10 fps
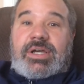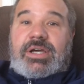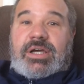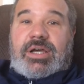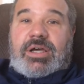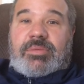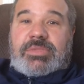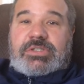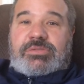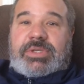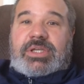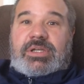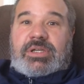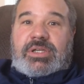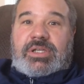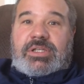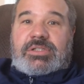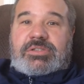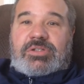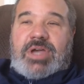This week
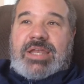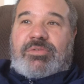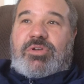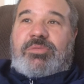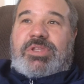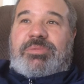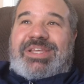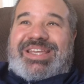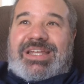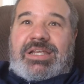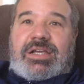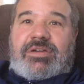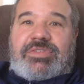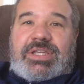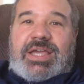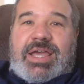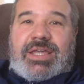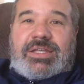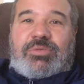is kind of going to be the beginning of the end.